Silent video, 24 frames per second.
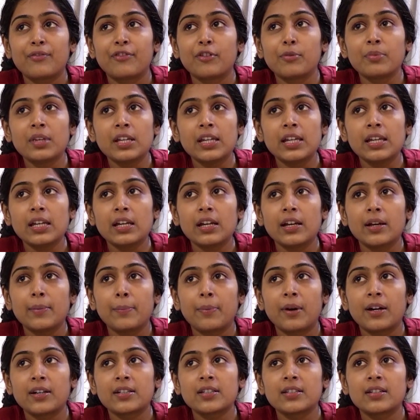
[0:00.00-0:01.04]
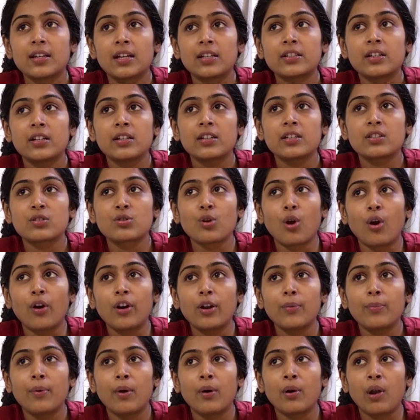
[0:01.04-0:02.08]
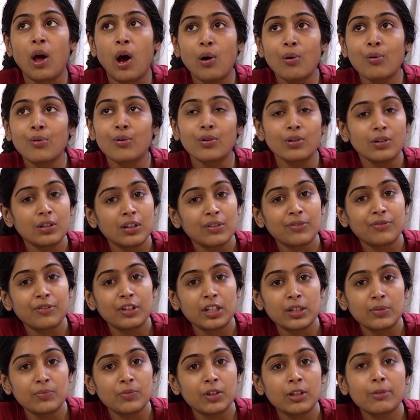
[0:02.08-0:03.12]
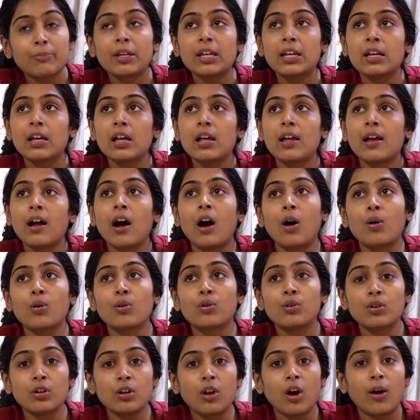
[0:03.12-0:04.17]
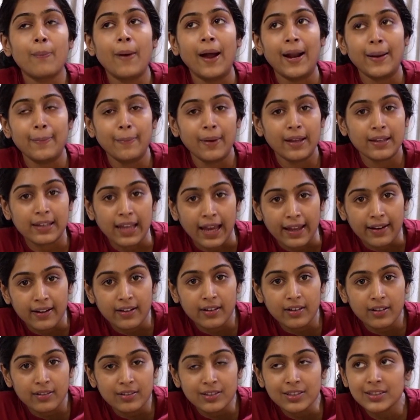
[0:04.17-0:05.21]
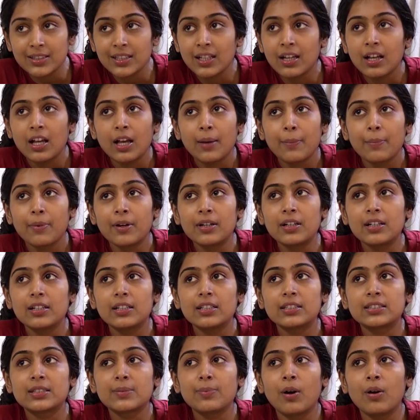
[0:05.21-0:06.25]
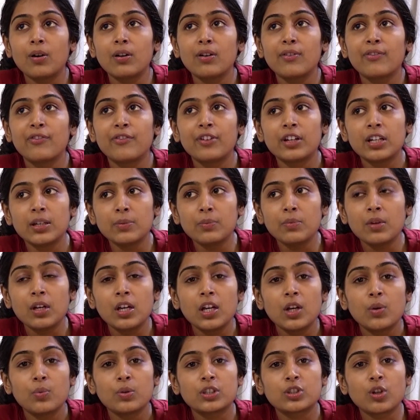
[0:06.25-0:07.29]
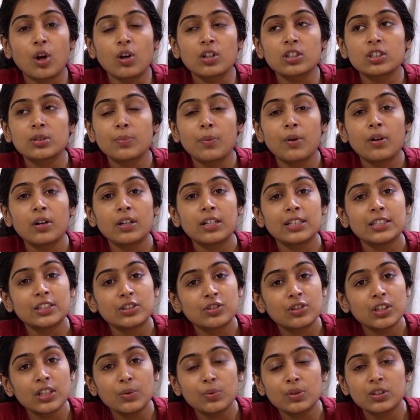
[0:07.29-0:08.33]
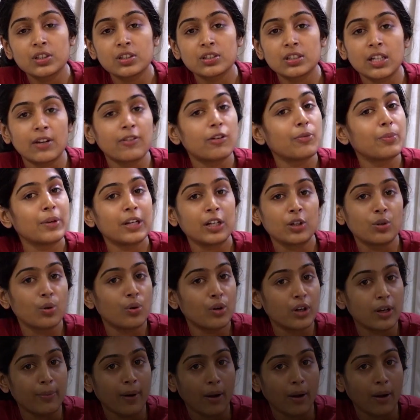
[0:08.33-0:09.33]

for me, Parshiraja is not about how good the film will be, how good or bad my character is, but it's about a film which talks about a history which has never been told